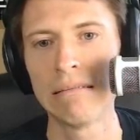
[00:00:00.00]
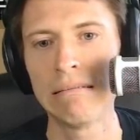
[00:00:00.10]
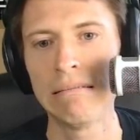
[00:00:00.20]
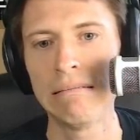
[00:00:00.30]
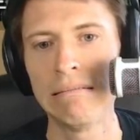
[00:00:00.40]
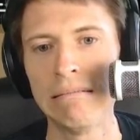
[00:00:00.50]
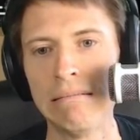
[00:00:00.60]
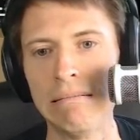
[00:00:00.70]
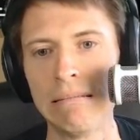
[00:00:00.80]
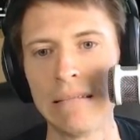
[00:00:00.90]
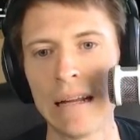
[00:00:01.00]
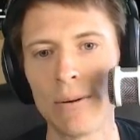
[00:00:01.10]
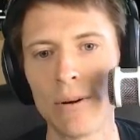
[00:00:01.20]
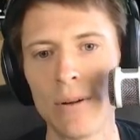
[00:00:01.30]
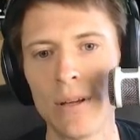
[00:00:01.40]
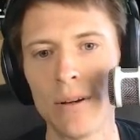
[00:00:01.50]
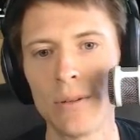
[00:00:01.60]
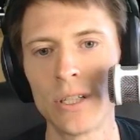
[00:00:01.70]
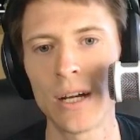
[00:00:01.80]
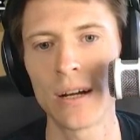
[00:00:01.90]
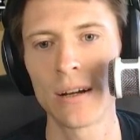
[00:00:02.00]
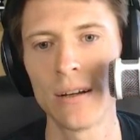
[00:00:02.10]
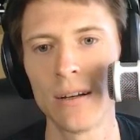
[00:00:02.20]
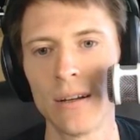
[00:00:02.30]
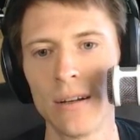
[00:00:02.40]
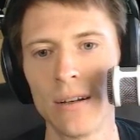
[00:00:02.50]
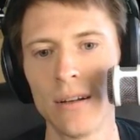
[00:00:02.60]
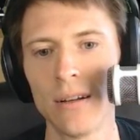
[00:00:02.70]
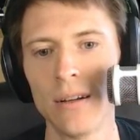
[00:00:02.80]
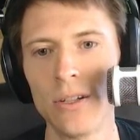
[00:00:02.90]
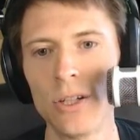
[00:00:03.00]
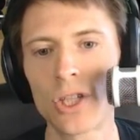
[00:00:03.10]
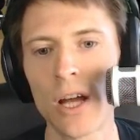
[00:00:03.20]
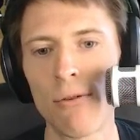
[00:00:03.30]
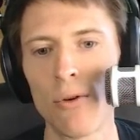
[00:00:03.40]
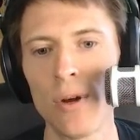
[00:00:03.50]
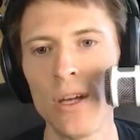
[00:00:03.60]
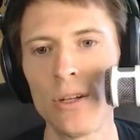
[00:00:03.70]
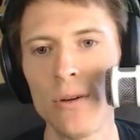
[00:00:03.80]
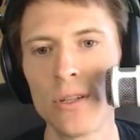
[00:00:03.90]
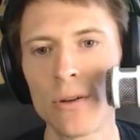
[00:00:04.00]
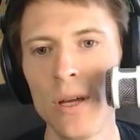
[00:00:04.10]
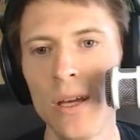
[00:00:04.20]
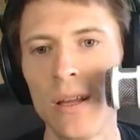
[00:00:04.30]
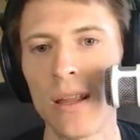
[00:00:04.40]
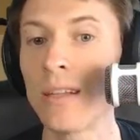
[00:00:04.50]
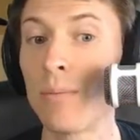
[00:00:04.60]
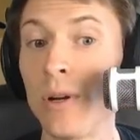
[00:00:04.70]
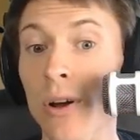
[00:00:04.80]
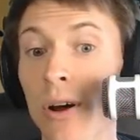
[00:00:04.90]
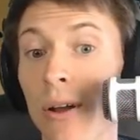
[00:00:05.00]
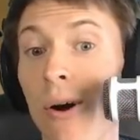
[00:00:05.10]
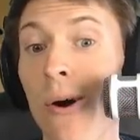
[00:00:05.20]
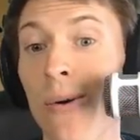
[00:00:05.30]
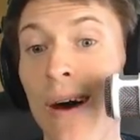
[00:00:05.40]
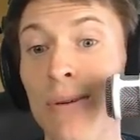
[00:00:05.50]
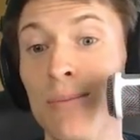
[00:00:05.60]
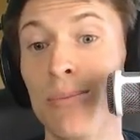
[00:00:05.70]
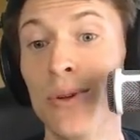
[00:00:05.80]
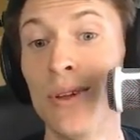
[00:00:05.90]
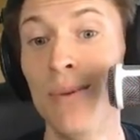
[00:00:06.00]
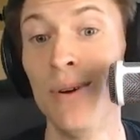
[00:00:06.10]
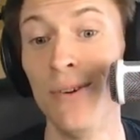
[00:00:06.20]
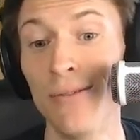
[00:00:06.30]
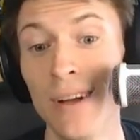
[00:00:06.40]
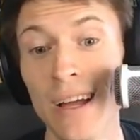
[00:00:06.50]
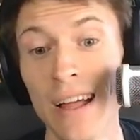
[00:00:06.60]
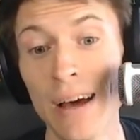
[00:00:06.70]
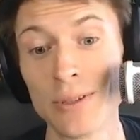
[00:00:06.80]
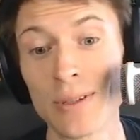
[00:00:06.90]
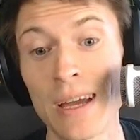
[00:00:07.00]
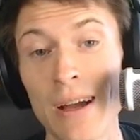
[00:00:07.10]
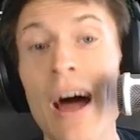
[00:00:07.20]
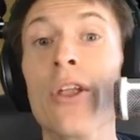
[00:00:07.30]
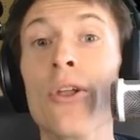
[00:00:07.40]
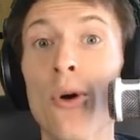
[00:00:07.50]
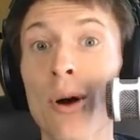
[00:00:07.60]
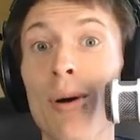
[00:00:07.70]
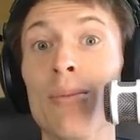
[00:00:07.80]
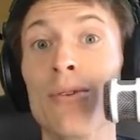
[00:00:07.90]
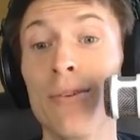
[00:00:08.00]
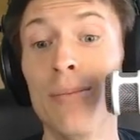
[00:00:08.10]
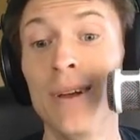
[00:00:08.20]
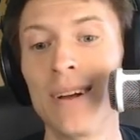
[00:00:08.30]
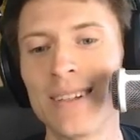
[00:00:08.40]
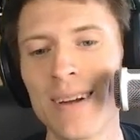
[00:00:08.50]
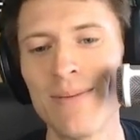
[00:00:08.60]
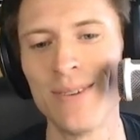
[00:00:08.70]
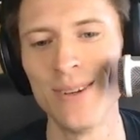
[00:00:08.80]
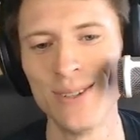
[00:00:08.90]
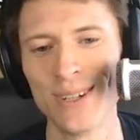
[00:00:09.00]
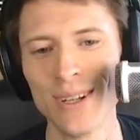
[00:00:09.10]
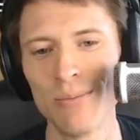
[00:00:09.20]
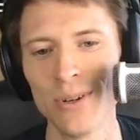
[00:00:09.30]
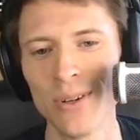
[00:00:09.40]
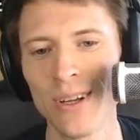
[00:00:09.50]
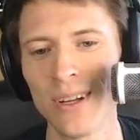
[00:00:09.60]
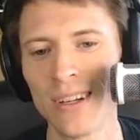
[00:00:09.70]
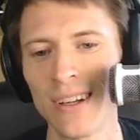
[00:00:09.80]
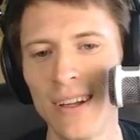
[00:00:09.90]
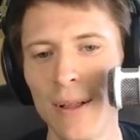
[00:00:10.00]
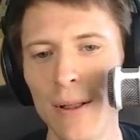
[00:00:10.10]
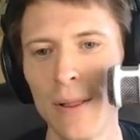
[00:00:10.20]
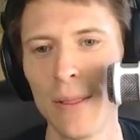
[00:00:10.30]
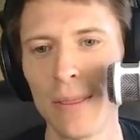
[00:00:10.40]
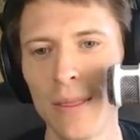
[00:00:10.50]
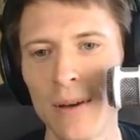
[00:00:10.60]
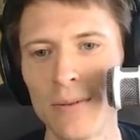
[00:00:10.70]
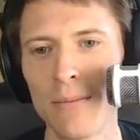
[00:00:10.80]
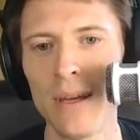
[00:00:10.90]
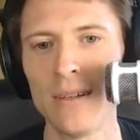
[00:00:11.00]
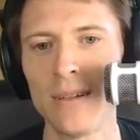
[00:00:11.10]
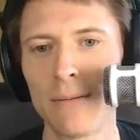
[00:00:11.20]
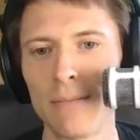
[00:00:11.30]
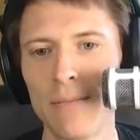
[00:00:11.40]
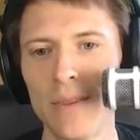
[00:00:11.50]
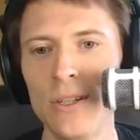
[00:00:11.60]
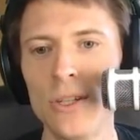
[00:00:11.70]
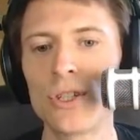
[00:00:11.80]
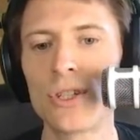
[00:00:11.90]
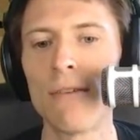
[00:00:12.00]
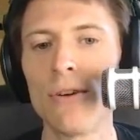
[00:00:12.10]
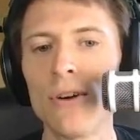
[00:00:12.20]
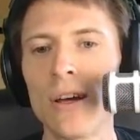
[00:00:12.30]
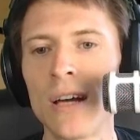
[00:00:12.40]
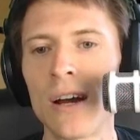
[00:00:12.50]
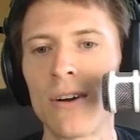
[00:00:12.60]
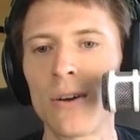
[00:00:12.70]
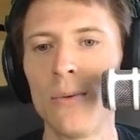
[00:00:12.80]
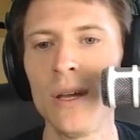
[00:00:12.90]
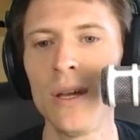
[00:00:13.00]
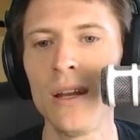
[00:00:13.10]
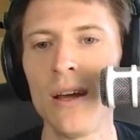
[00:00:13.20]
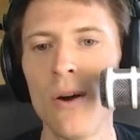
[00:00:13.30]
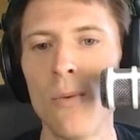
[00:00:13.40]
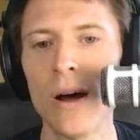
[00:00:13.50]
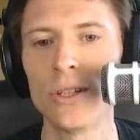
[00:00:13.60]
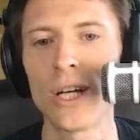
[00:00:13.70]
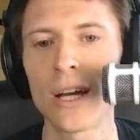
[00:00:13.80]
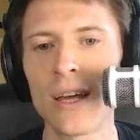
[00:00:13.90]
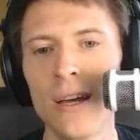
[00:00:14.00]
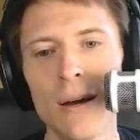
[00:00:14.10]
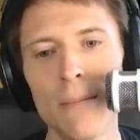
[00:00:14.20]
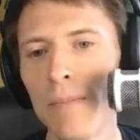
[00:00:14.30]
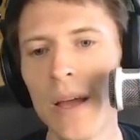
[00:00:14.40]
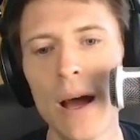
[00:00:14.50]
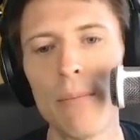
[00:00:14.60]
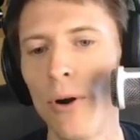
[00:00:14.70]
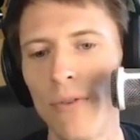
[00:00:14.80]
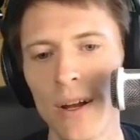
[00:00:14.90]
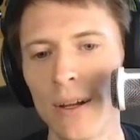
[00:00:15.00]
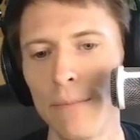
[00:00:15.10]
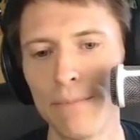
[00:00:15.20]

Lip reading: Ooh, now I'll go here with check. Discovery to his queen. That's pretty good. Oh, that was a brilliant move. That was like a normal move for me because I'm usually brilliant. That was amazing. Discovered attack on the queen while checking him. Perfect.